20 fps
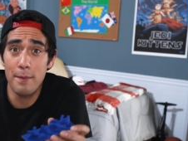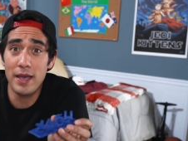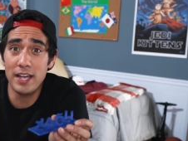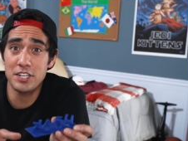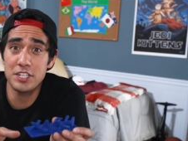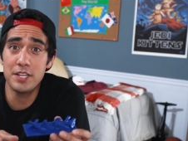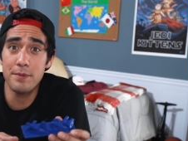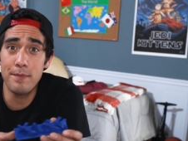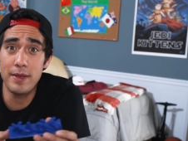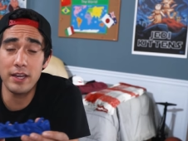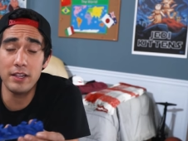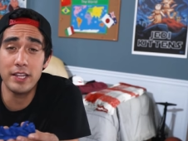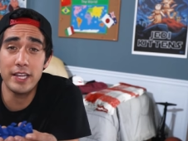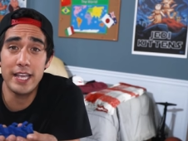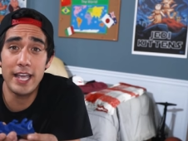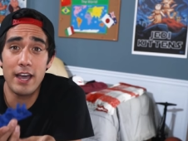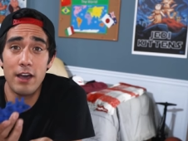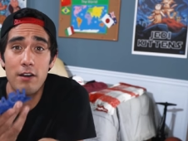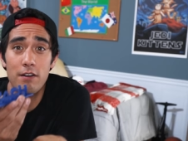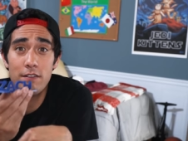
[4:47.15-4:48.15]
I'm actually
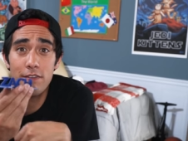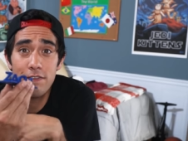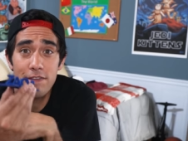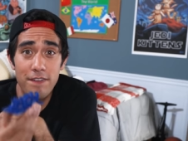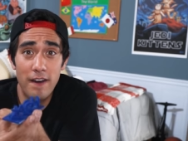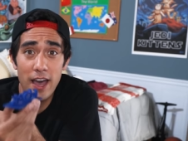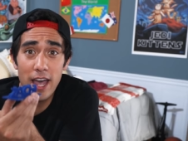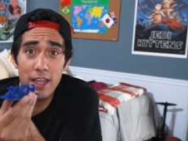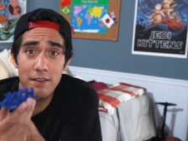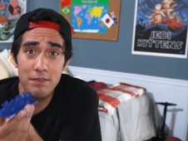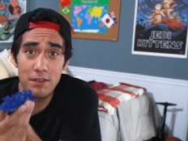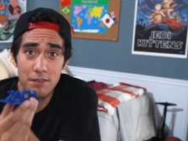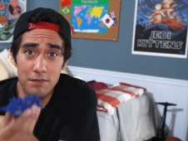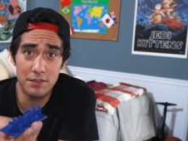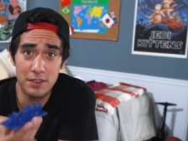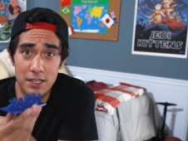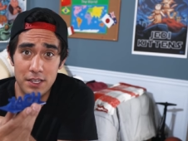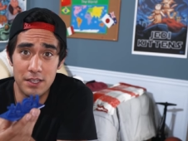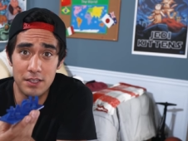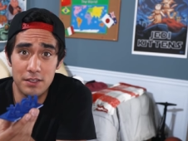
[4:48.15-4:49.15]
mailing out five
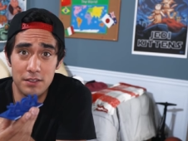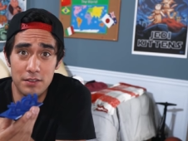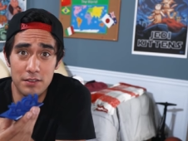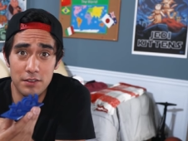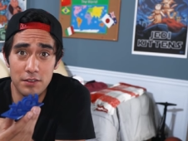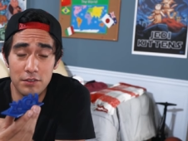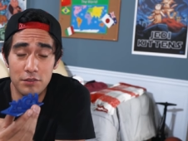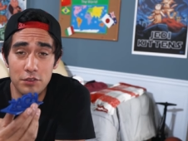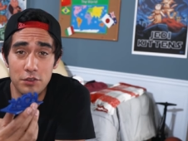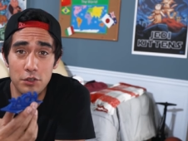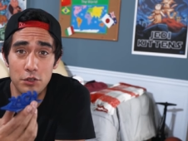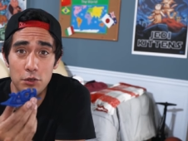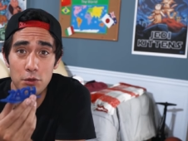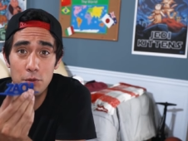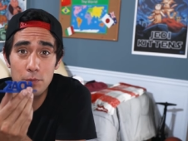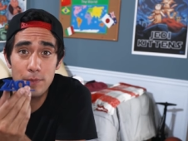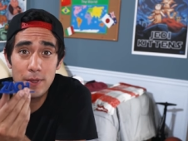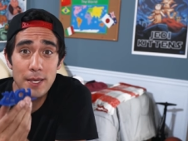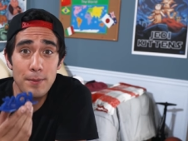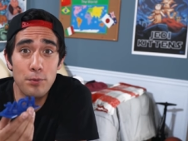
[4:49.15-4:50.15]
of these
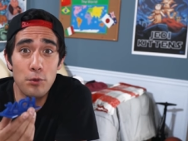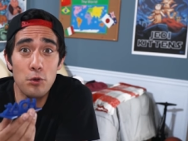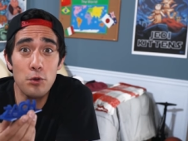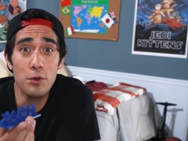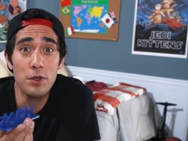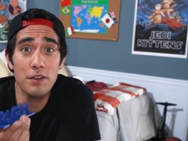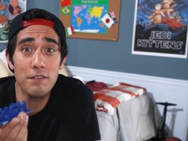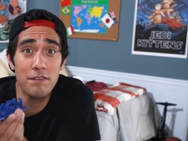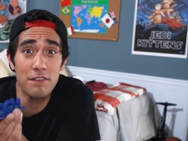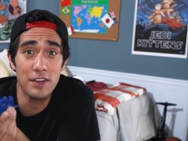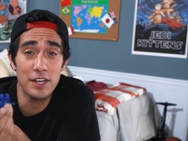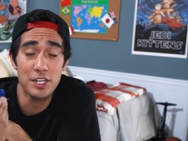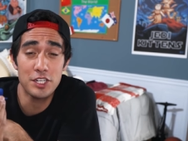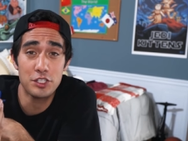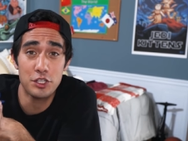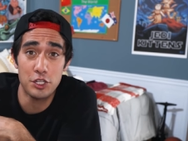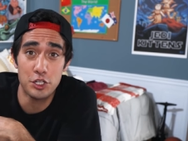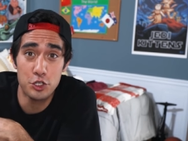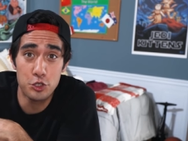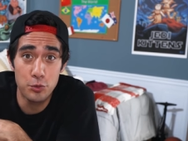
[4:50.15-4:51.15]
to people who can
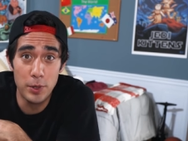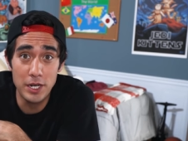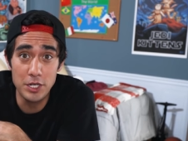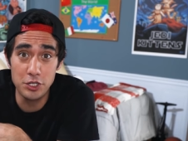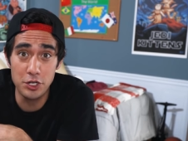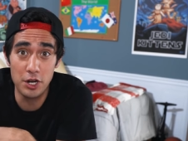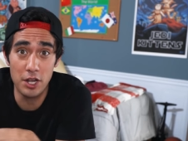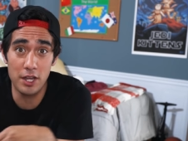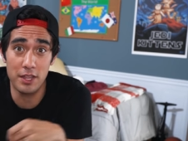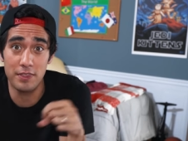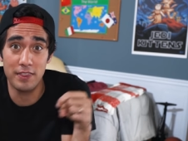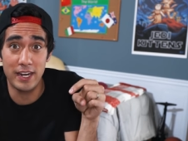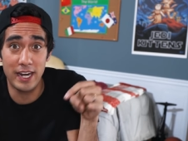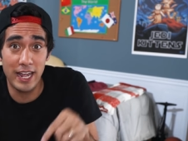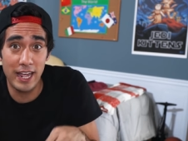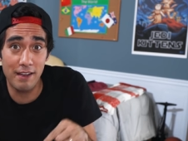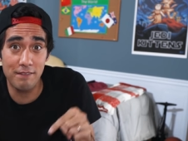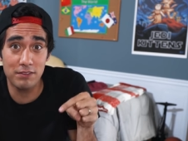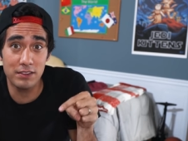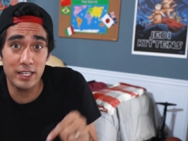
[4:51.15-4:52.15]
finish the treasure hunt that
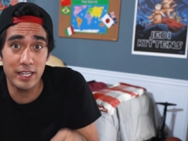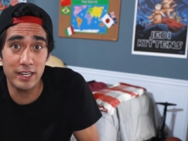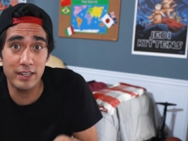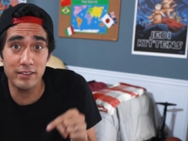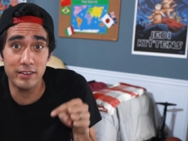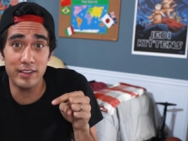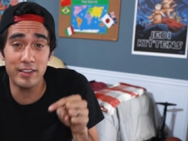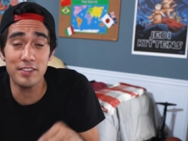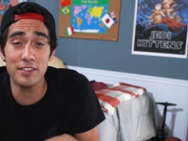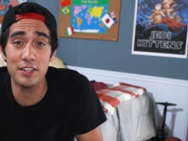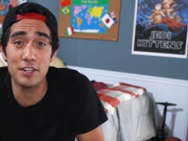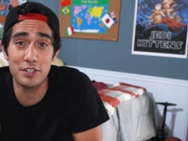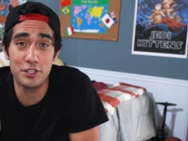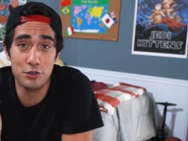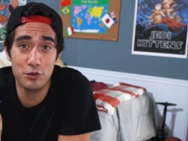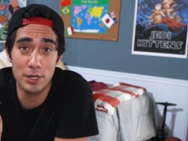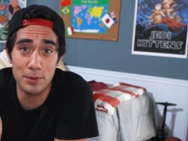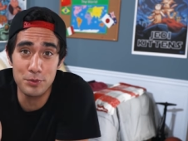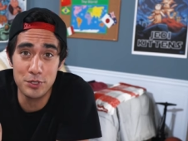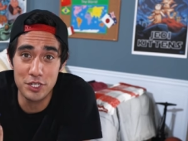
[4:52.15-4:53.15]
I have linked in the
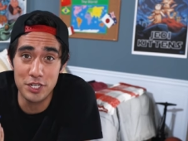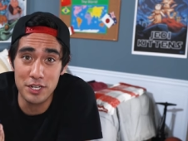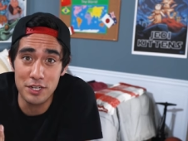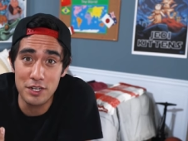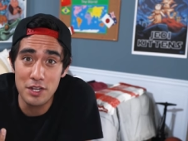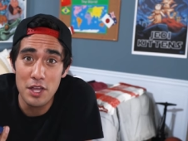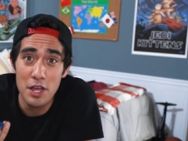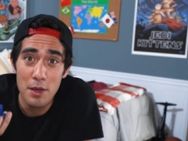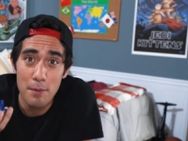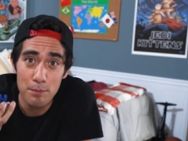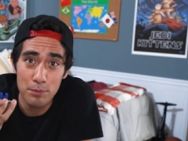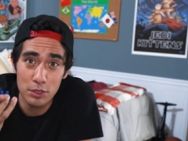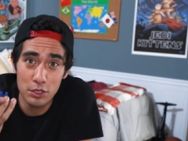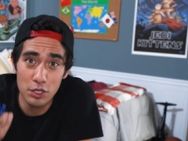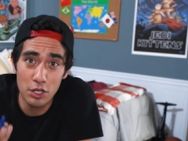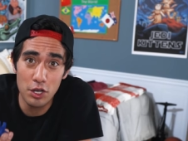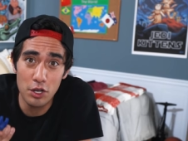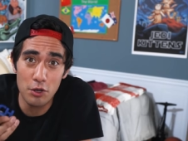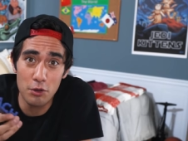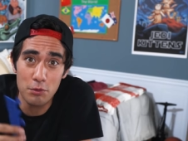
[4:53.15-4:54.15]
description
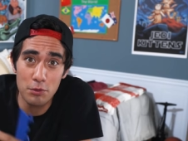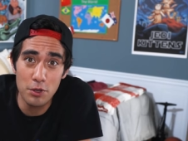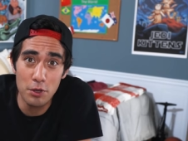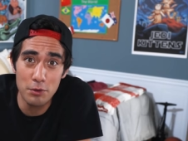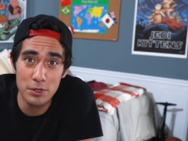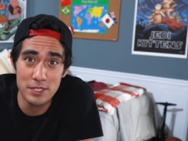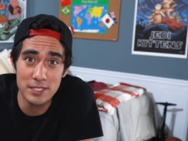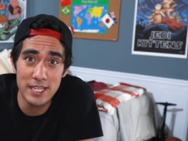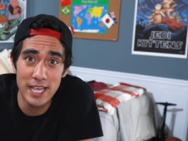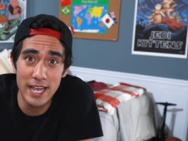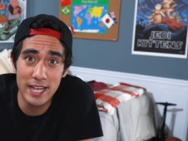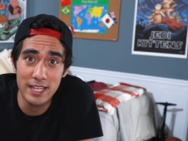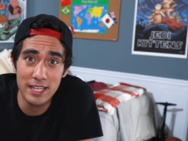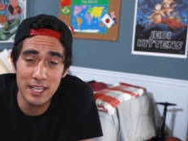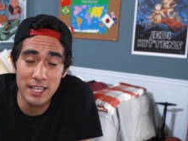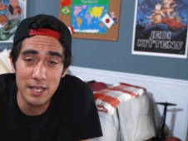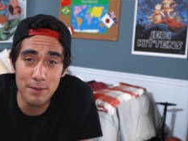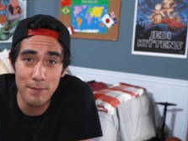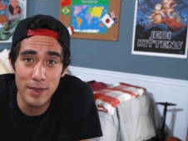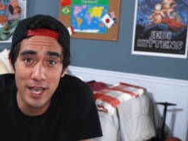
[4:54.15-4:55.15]
below. Go to
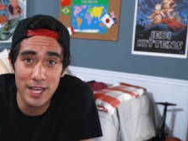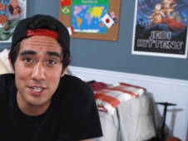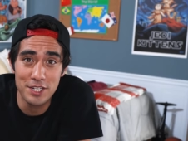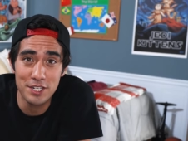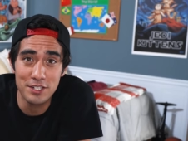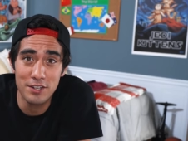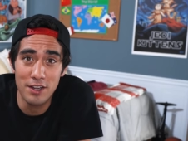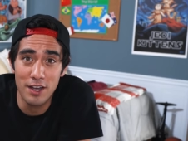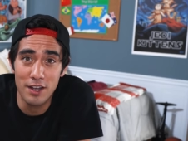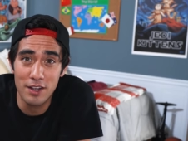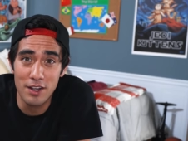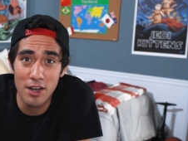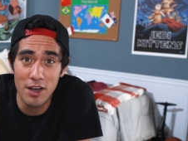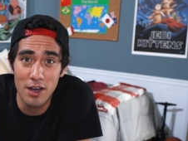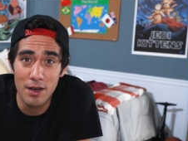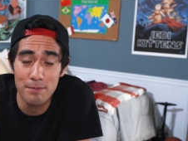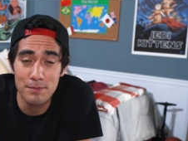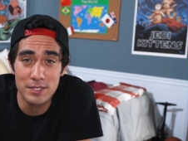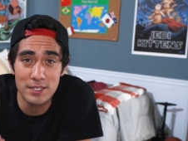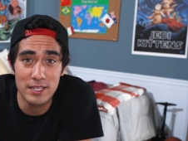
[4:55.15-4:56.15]

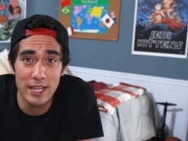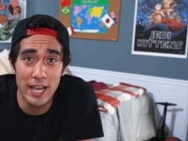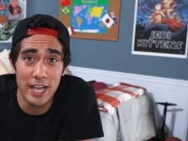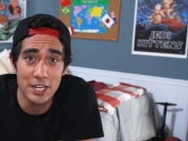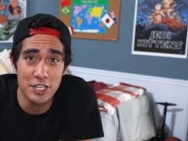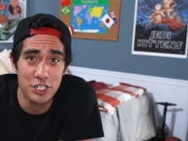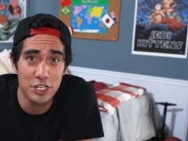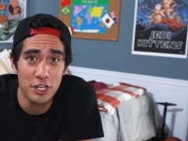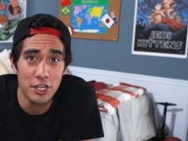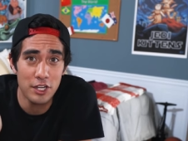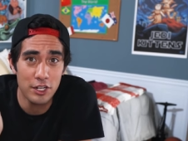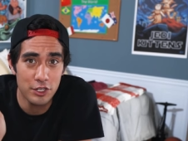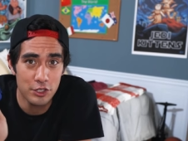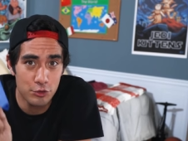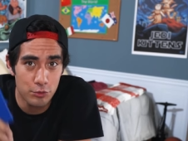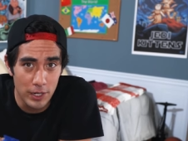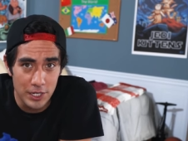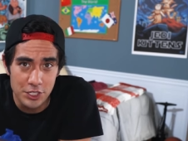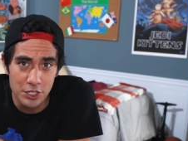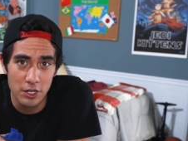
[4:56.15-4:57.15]
zachkingmagic.com slash
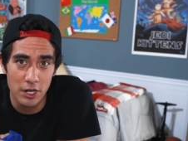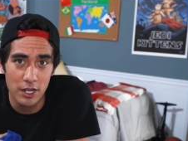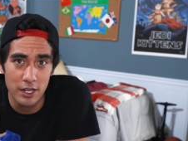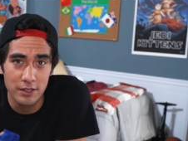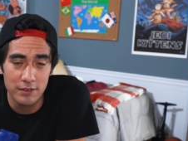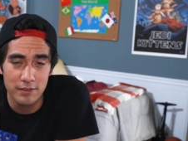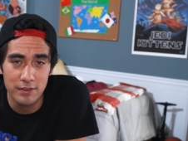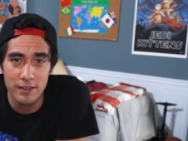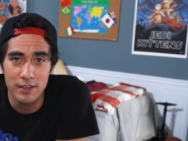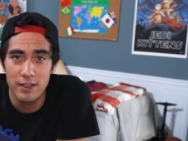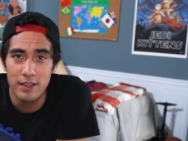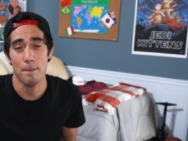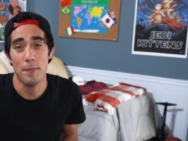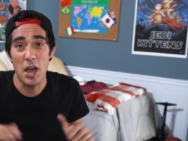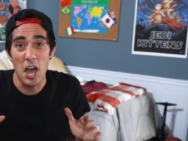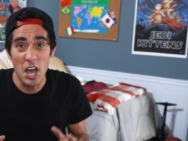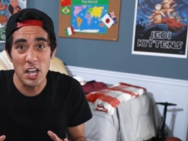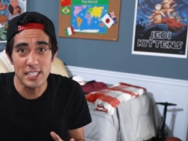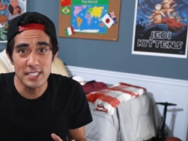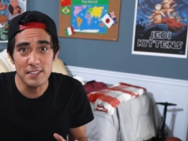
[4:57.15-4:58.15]
treasure hunt,
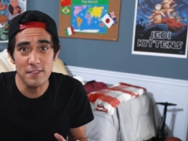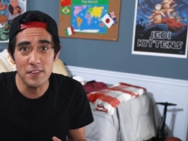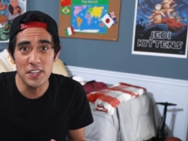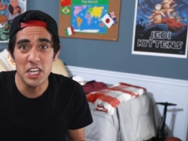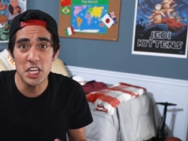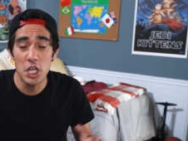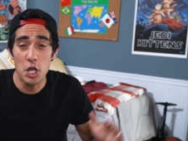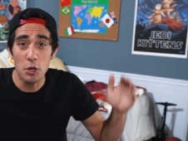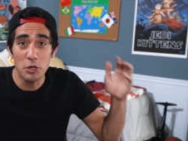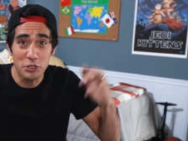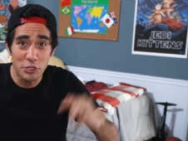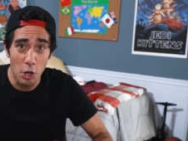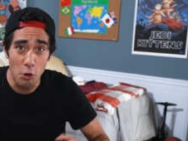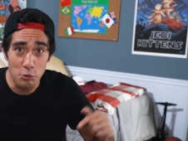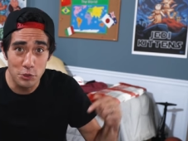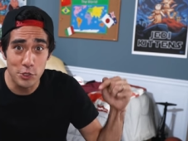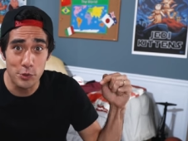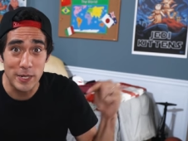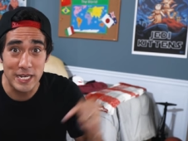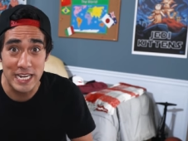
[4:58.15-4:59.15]
pause the video and
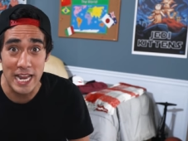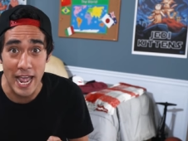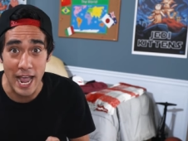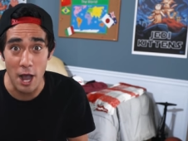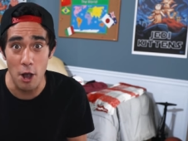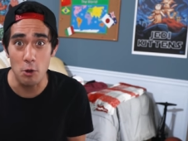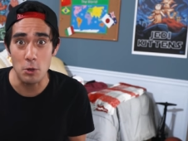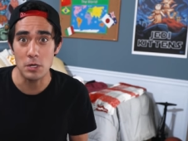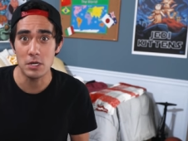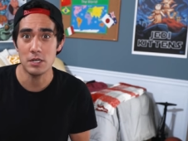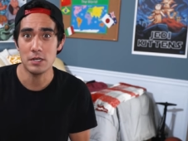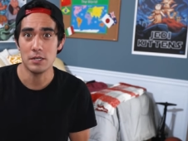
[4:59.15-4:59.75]
go do it now.